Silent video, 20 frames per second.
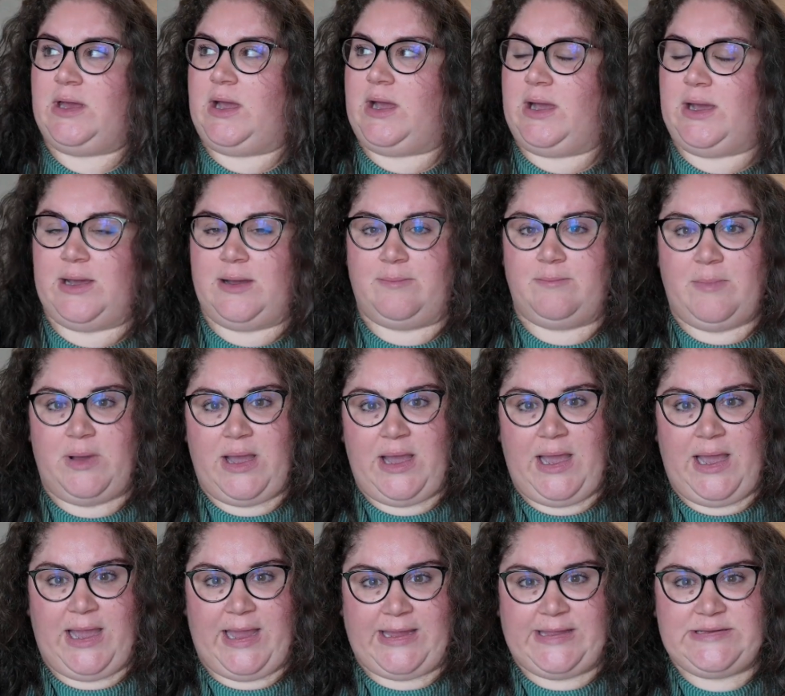
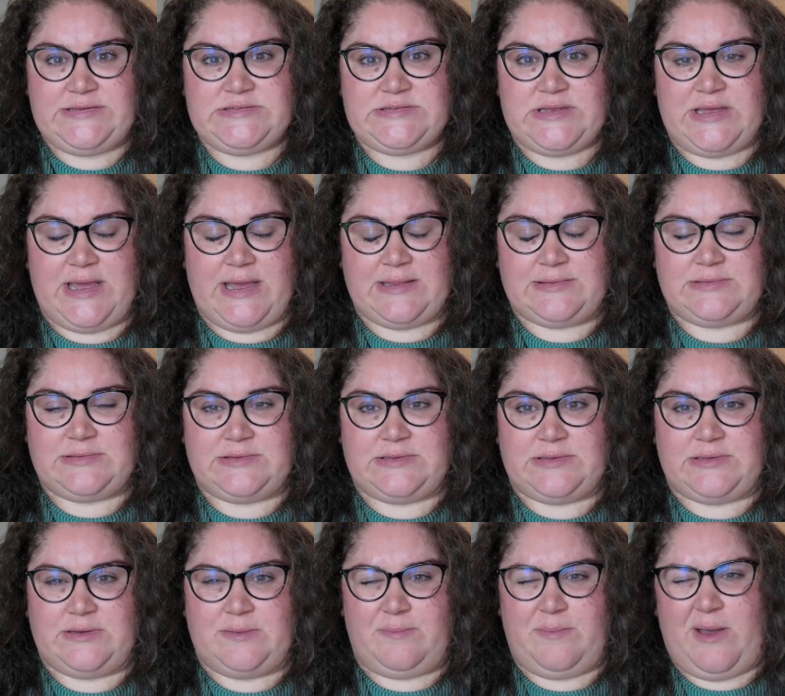height at
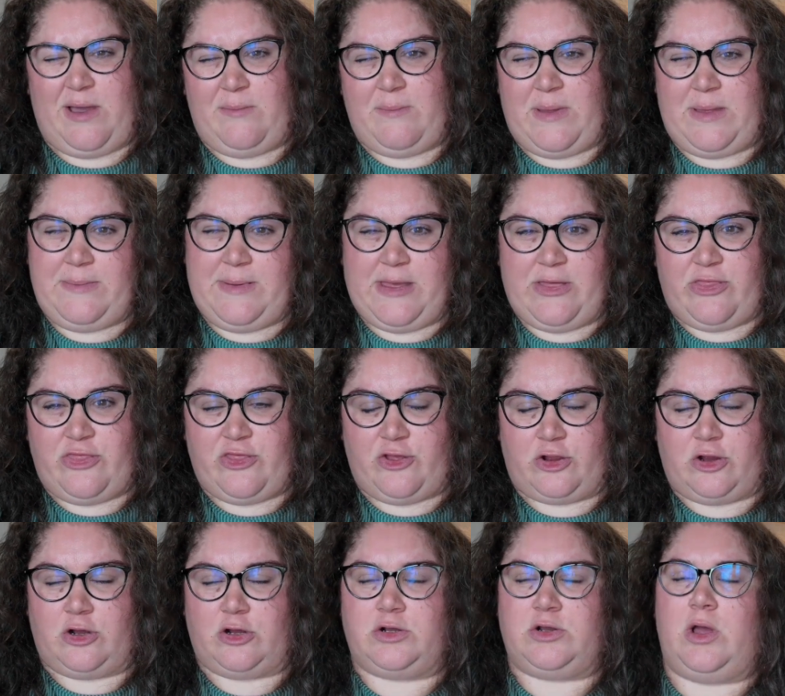about maybe a
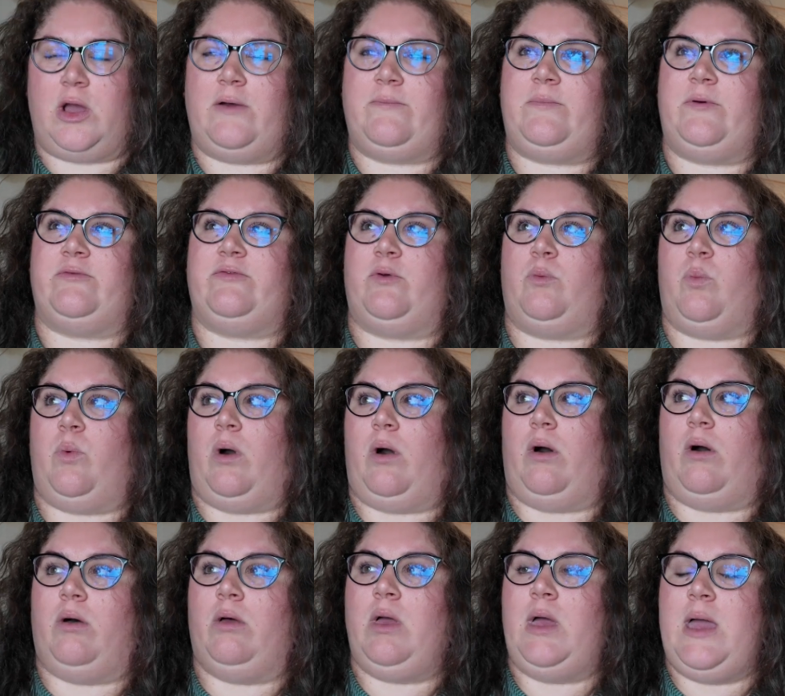third above the
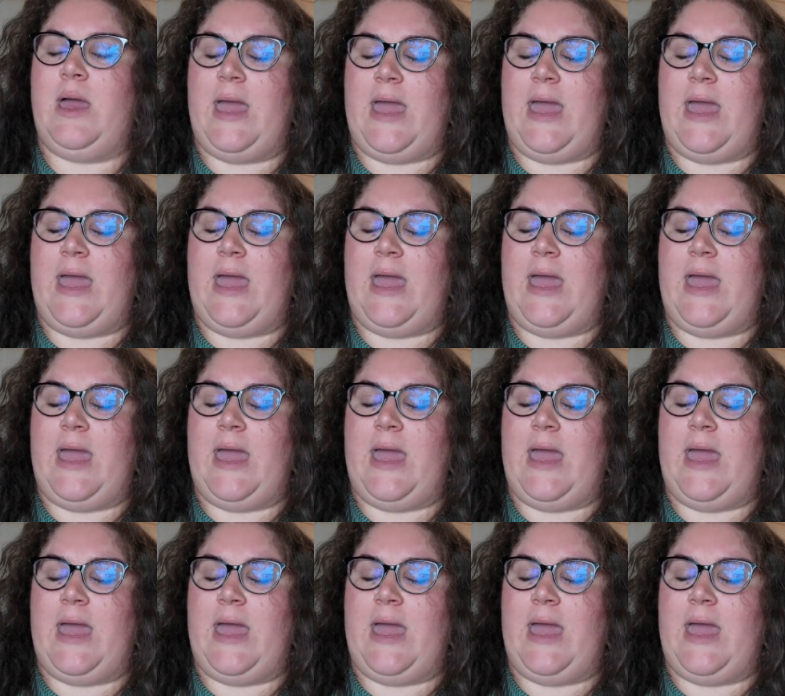wall,